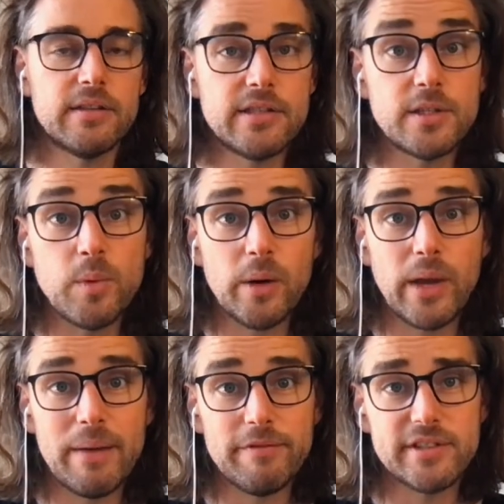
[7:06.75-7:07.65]
This is why
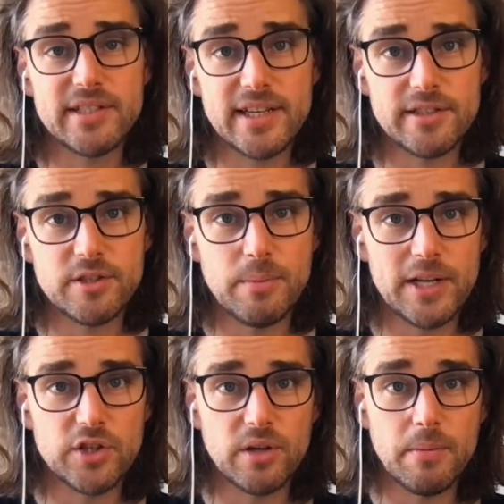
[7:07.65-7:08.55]
we emphasize so
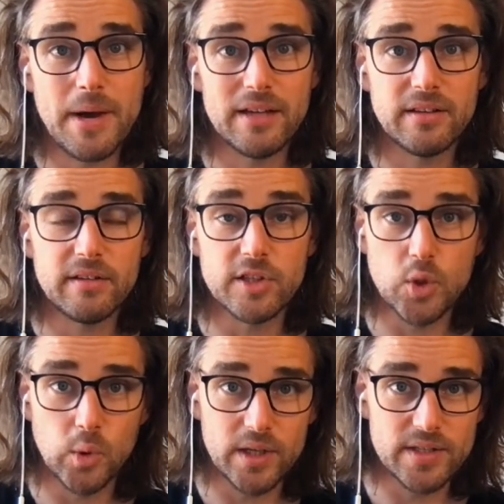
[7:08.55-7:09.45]
much on about the
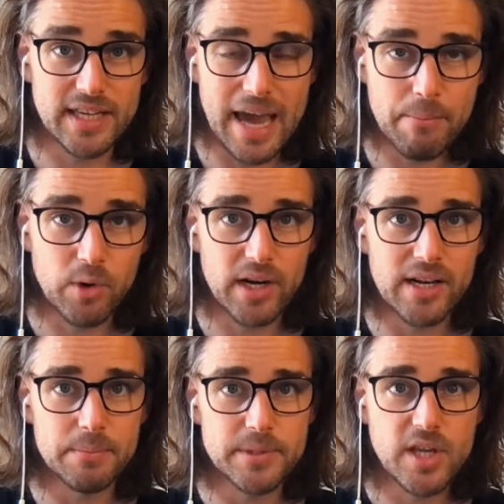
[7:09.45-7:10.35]
talking to camera
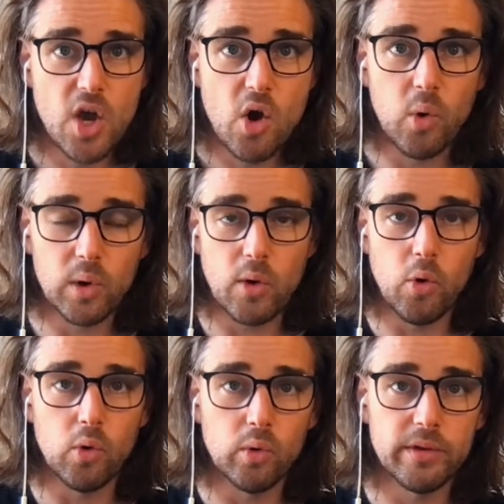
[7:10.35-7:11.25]
clips
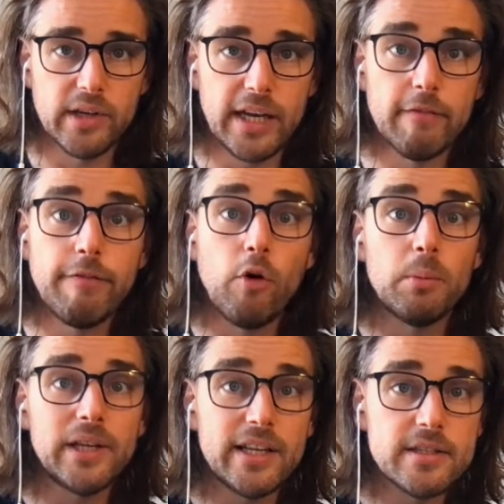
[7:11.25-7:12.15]
or the
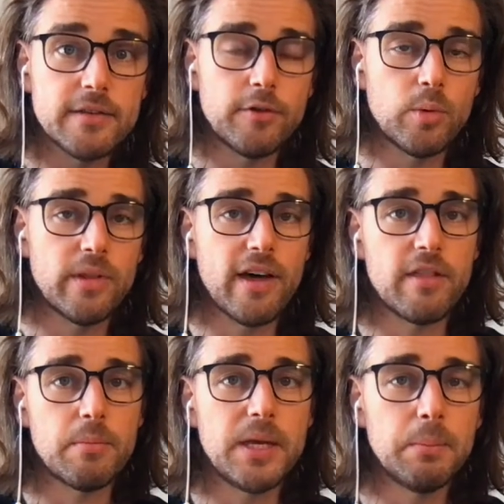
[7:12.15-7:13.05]
informal interview with
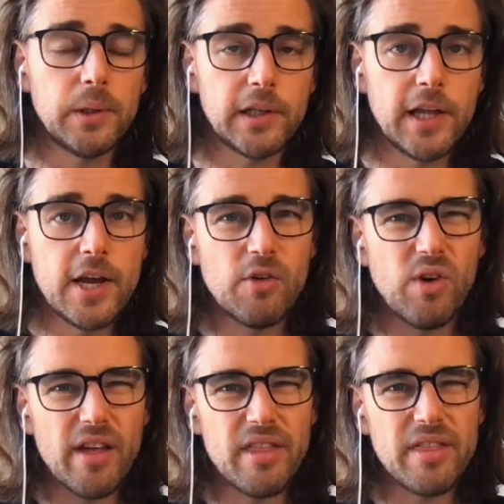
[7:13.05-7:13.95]
other people,
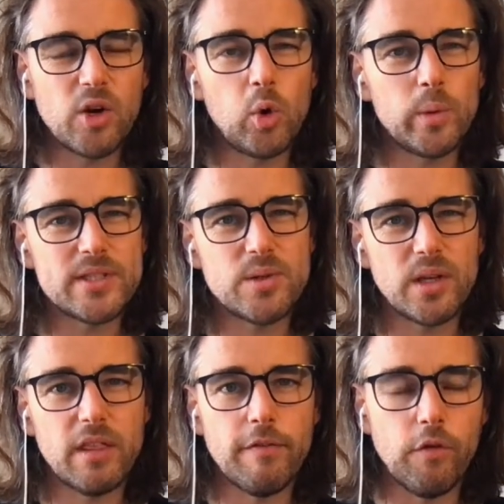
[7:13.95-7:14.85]
rather than always
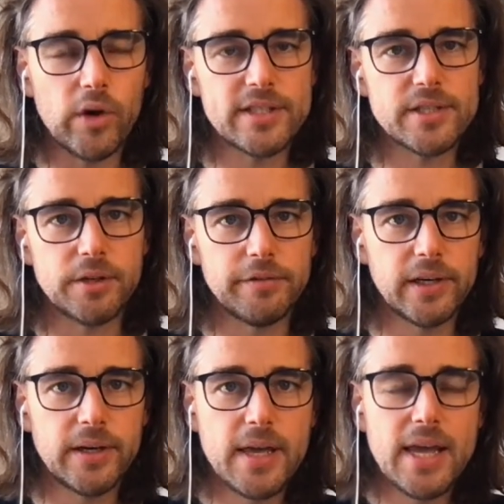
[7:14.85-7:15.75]
doing the
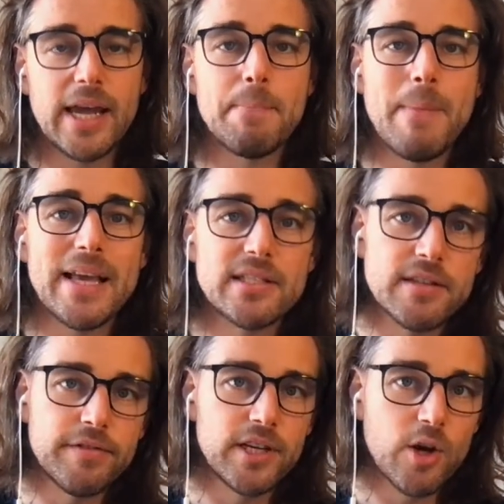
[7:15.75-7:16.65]
voiceover. It makes
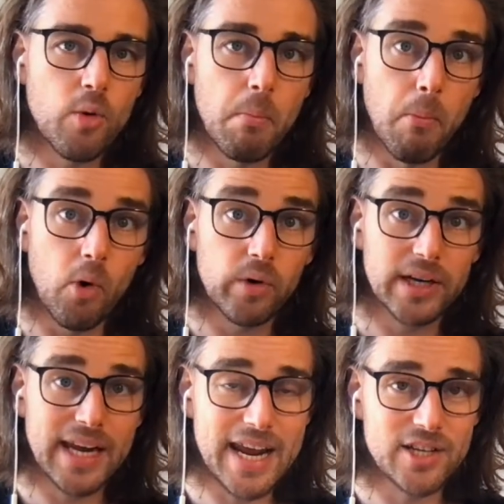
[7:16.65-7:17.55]
the video more
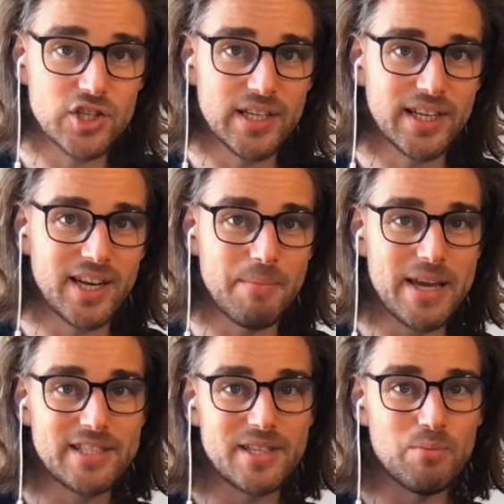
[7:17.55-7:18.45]
engaging. It
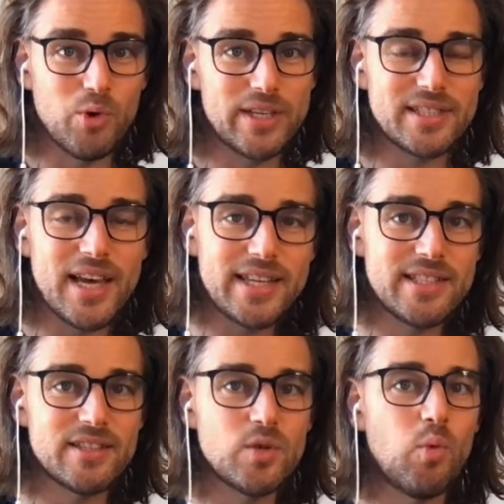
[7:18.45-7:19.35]
makes it more
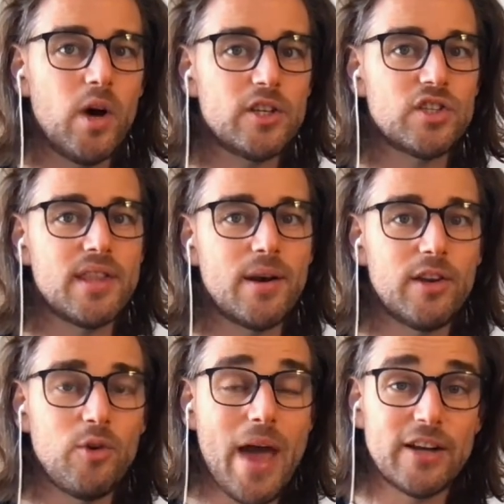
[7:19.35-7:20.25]
exciting to watch than
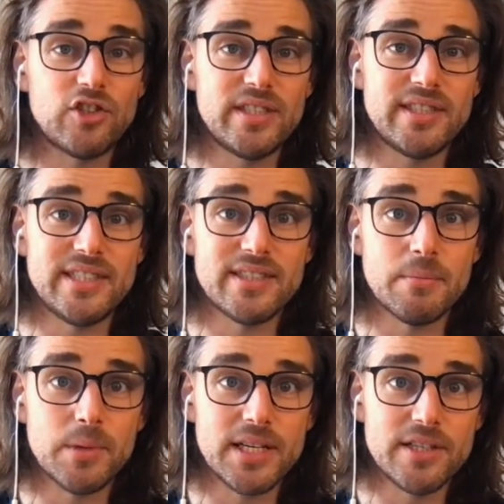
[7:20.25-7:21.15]
you actually see
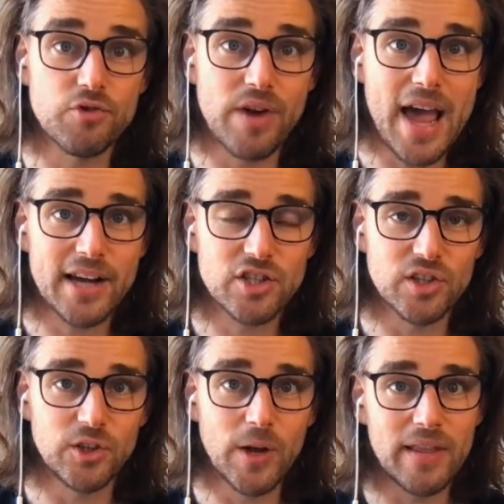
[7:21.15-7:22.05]
somebody's
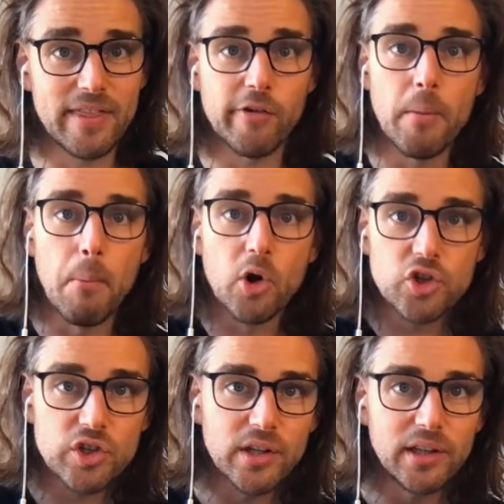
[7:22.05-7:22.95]
reaction. You get their
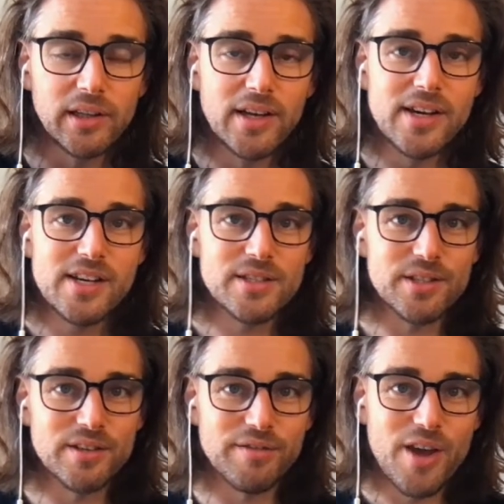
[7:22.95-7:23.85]
emotional
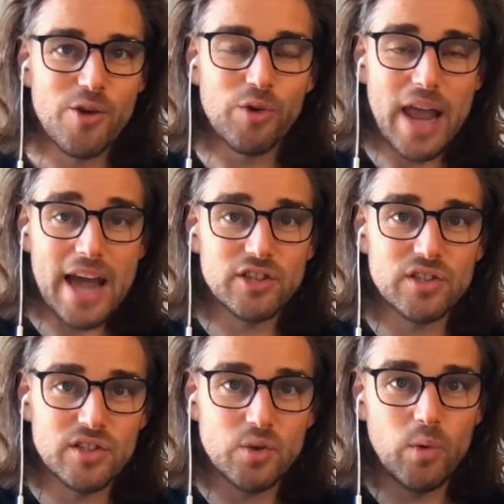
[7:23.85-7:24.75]
sort of
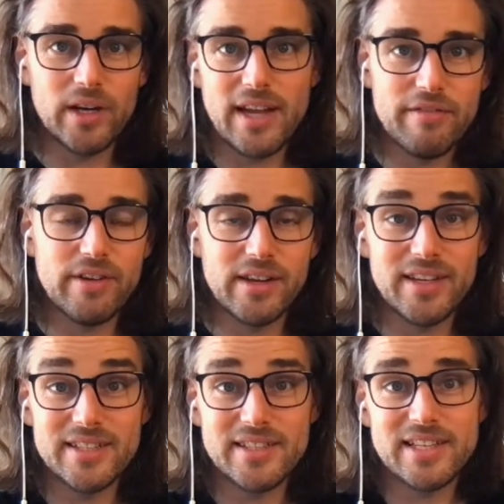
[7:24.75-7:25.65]
reaction to whatever it
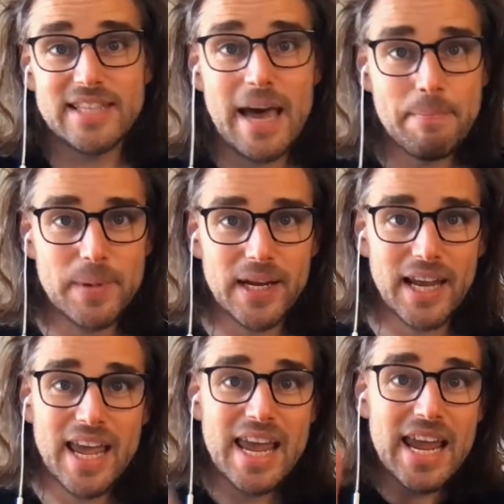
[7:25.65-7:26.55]
is that's
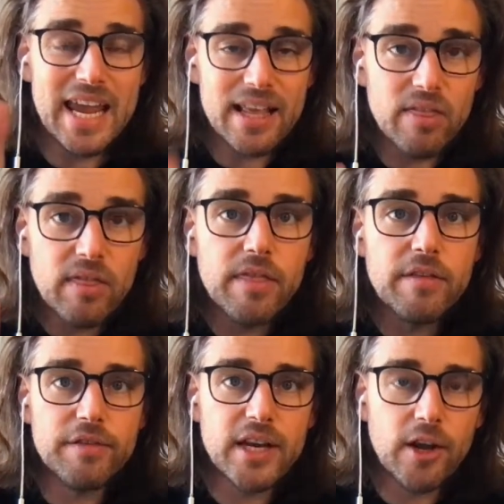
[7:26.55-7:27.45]
happening in the
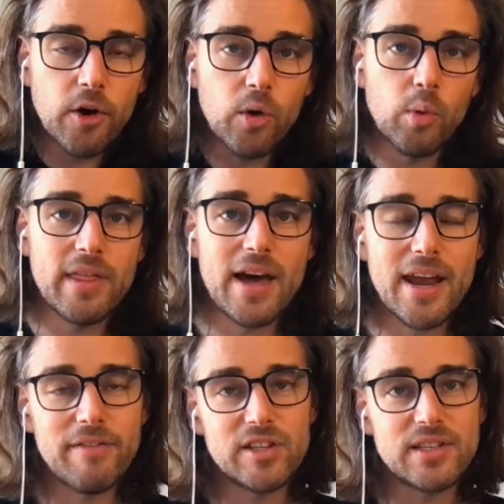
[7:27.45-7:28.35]
video without
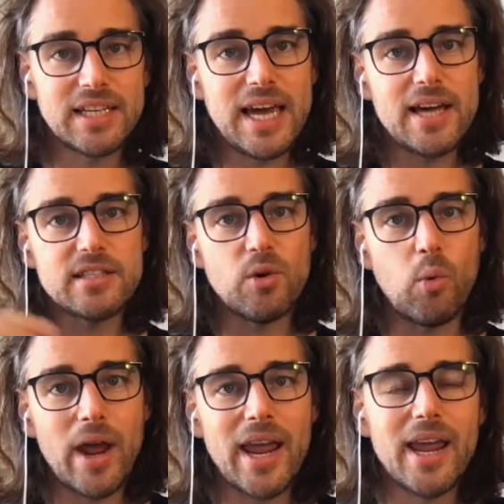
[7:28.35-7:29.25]
having to cut
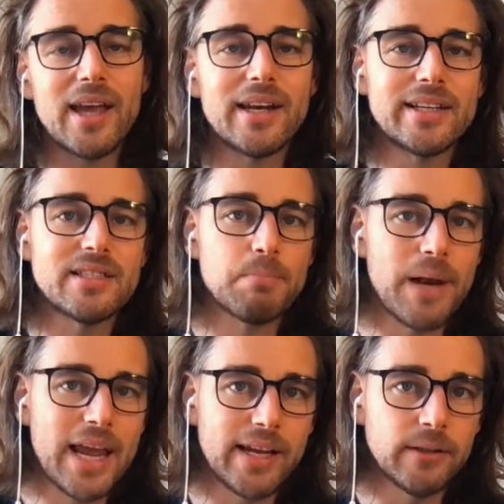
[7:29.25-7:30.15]
away and
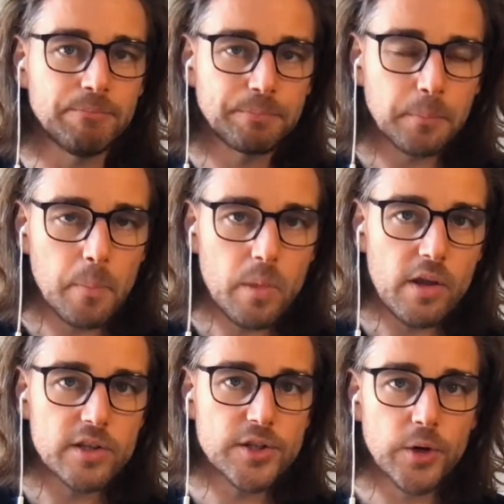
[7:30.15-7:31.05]
explain.
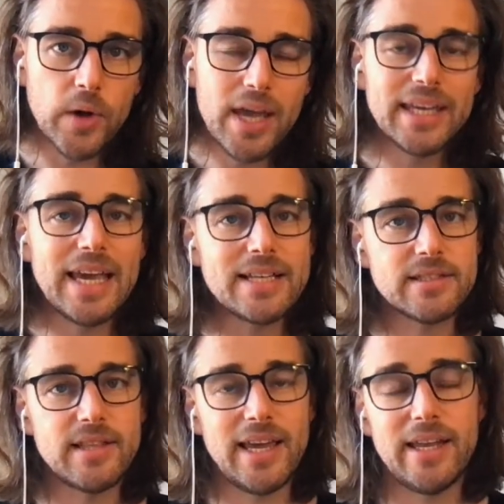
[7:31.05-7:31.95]
So
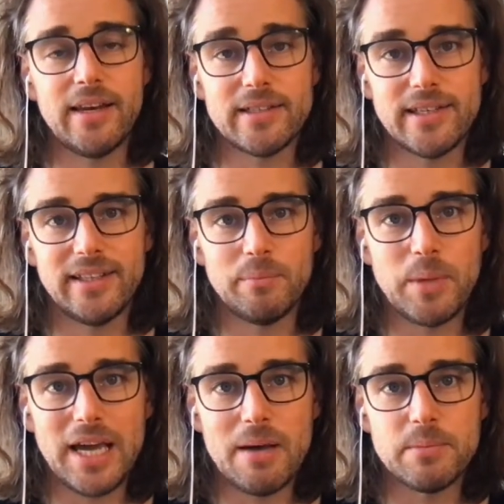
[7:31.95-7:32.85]
yes, the editing
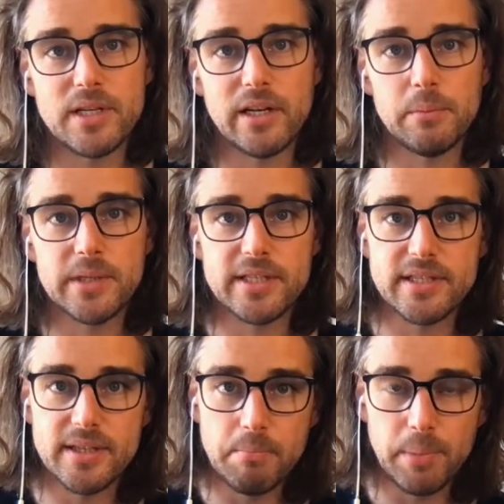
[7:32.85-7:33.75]
becomes a little bit
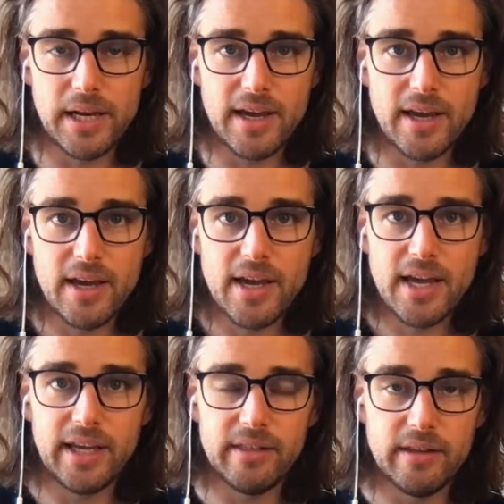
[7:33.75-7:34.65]
simpler
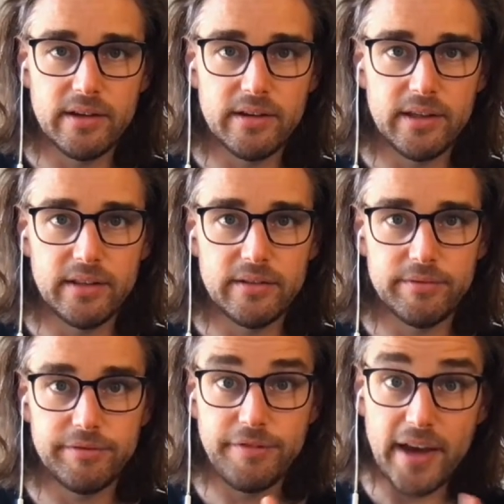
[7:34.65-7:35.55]
in
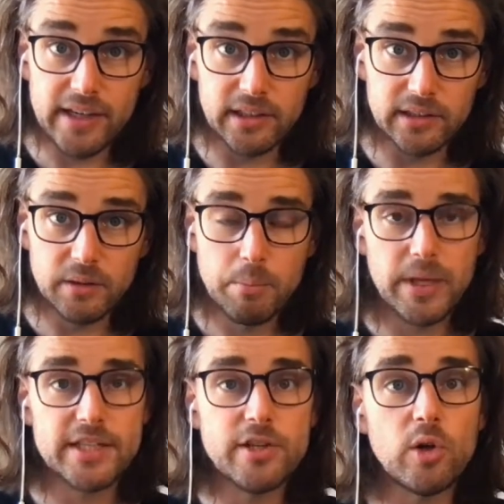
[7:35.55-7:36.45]
the final,
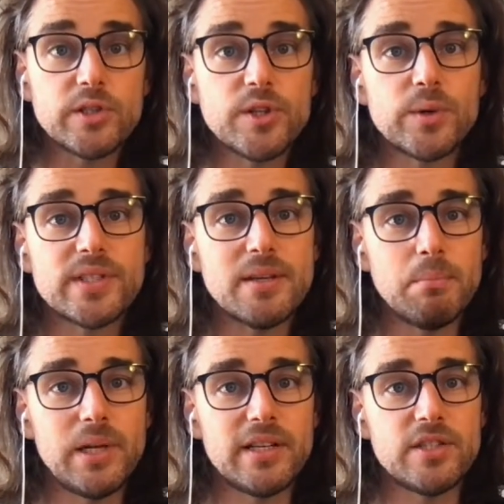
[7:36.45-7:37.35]
but it's also
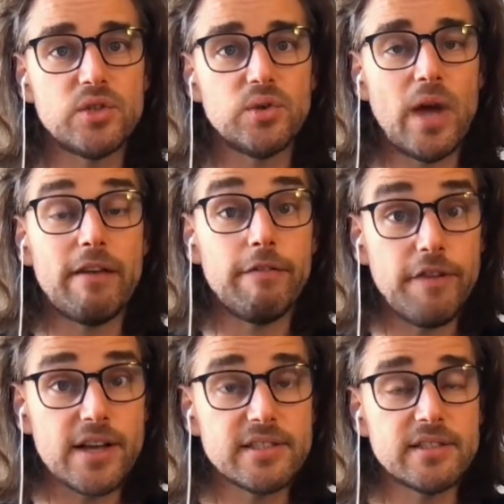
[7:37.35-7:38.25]
simpler and
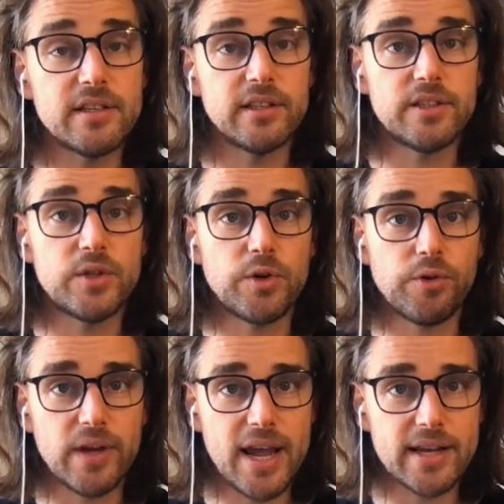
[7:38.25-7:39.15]
faster to
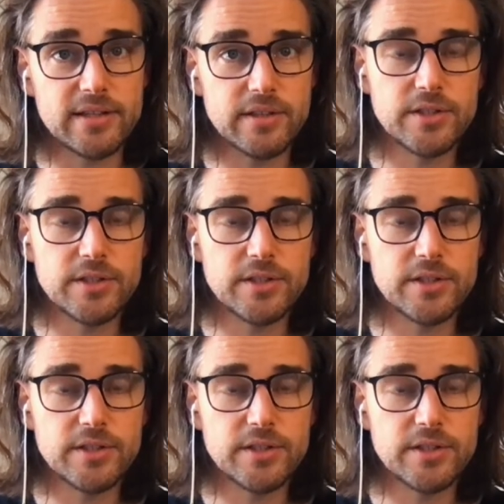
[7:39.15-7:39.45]
create.